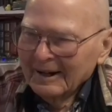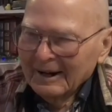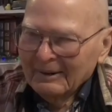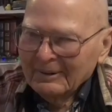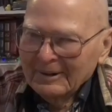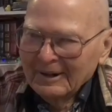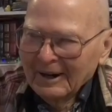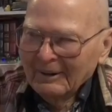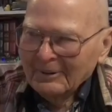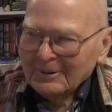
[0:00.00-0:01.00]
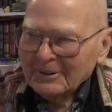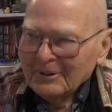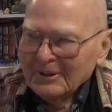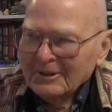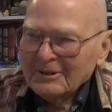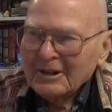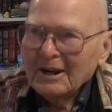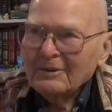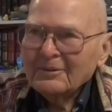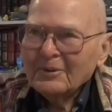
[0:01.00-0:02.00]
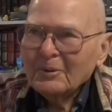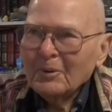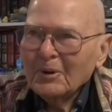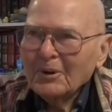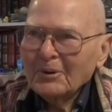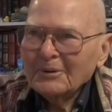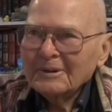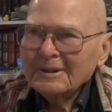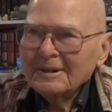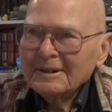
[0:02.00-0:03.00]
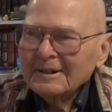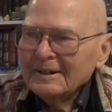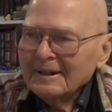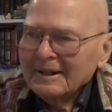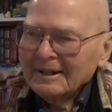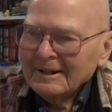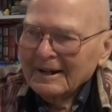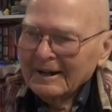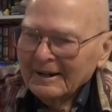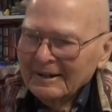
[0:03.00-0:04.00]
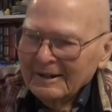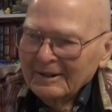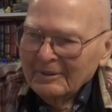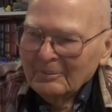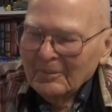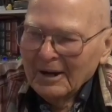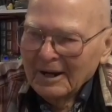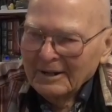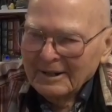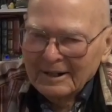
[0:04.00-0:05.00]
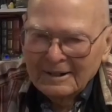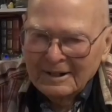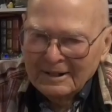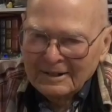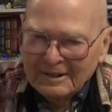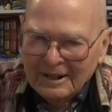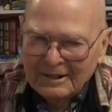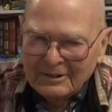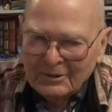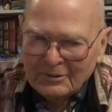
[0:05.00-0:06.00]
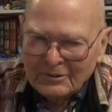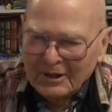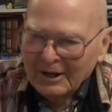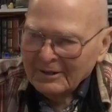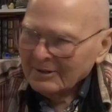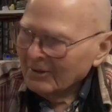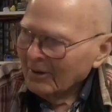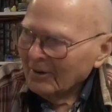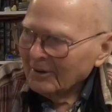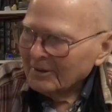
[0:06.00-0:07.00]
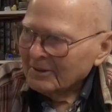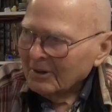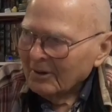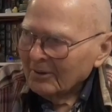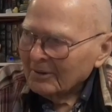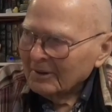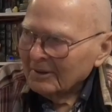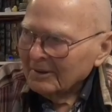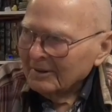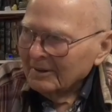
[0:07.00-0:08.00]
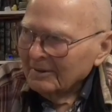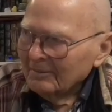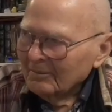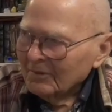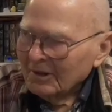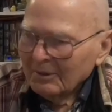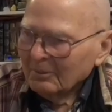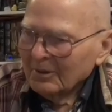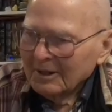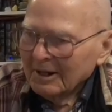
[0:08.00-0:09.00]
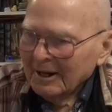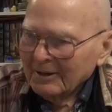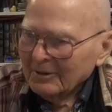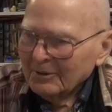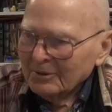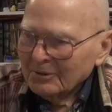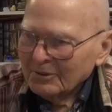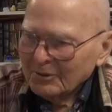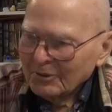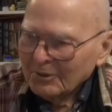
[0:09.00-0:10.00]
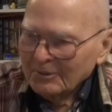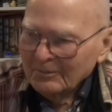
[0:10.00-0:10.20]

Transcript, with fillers: I, I was going to save the world. And uh, man, it didn't take those guys long at all to say, we can't use you.